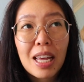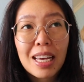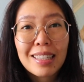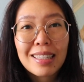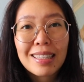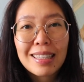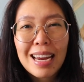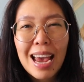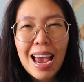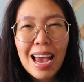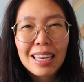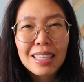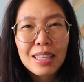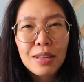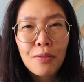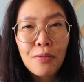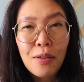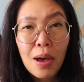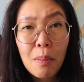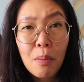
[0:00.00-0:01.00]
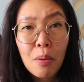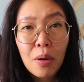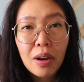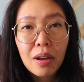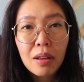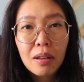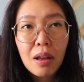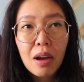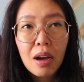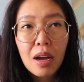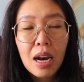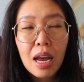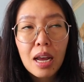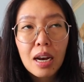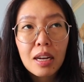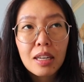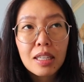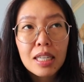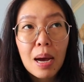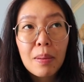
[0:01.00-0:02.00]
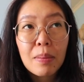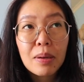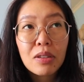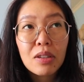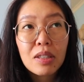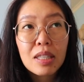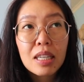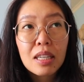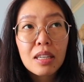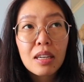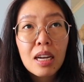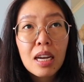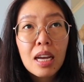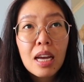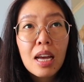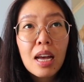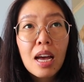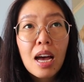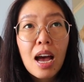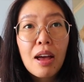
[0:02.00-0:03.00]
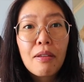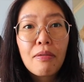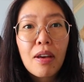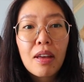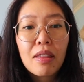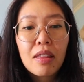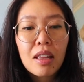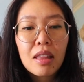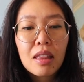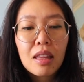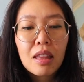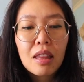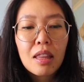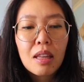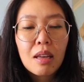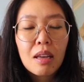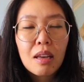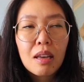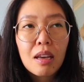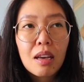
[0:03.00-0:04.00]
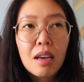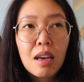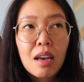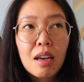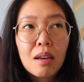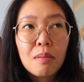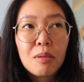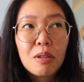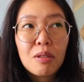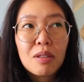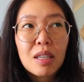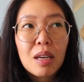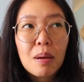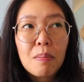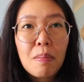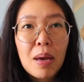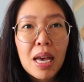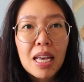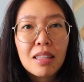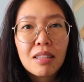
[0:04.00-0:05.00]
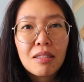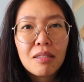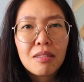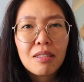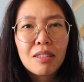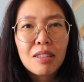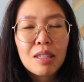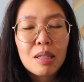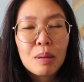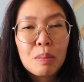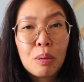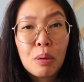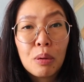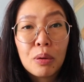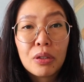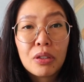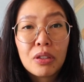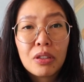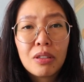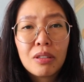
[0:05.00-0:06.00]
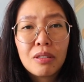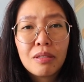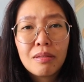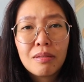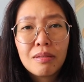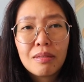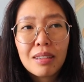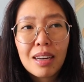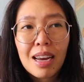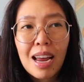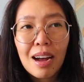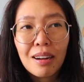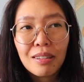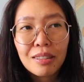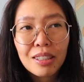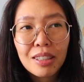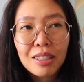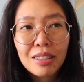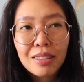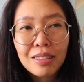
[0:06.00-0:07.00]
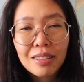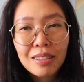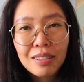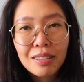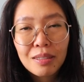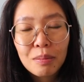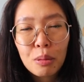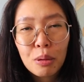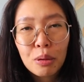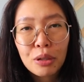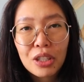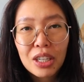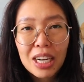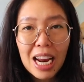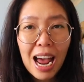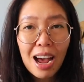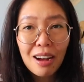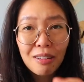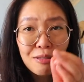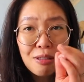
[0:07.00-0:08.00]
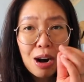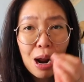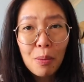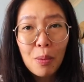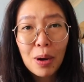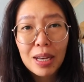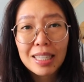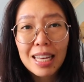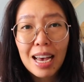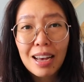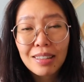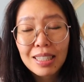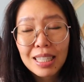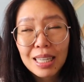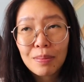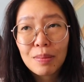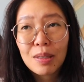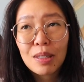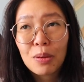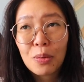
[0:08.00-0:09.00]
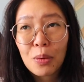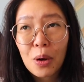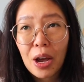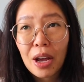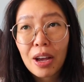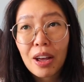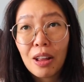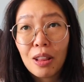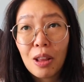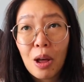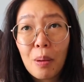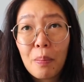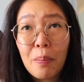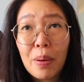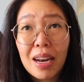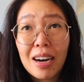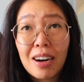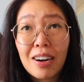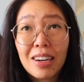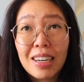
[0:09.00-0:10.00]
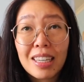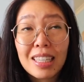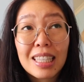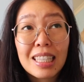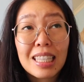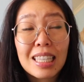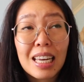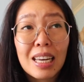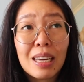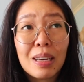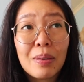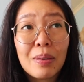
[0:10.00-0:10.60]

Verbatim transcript: like snags the fabric a lot and it damages it. I found that the using a pencil just to push it out right ways out seems to work a lot better, and it's